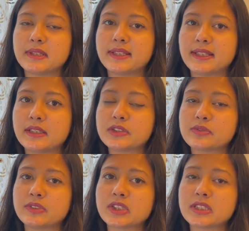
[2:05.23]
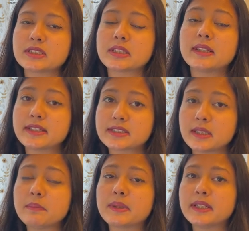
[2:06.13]
things, which is, let's
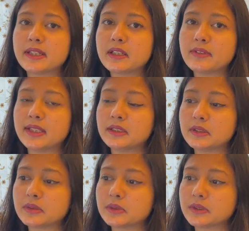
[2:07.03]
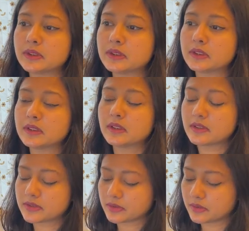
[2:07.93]
say, printing a value.
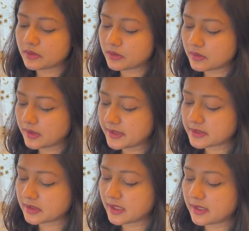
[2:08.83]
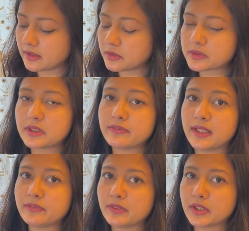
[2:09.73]
So let's create a
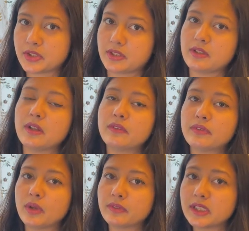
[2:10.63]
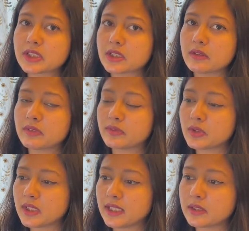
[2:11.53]
user-defined function for which we would
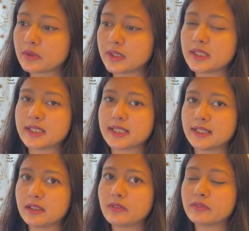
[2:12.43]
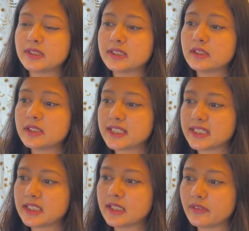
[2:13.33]
need to indicate it with a
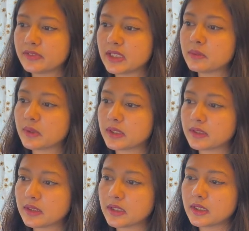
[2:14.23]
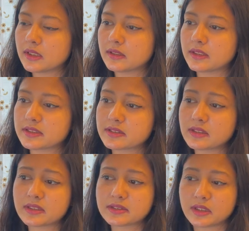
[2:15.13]
def keyword. This is
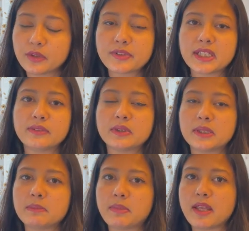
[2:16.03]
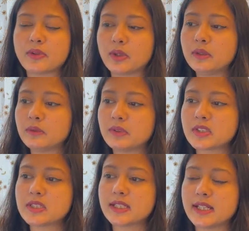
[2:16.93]
a reserved keyword in Python which
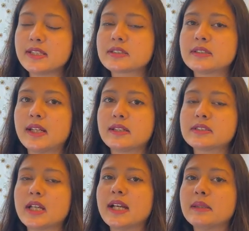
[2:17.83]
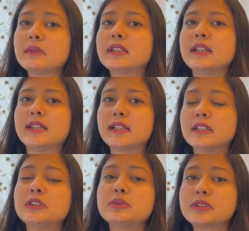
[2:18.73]
indicates that is I am creating a
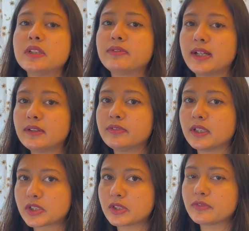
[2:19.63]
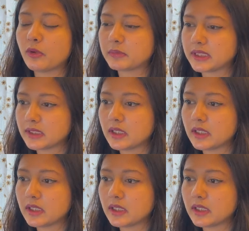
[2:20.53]
user defined function for me.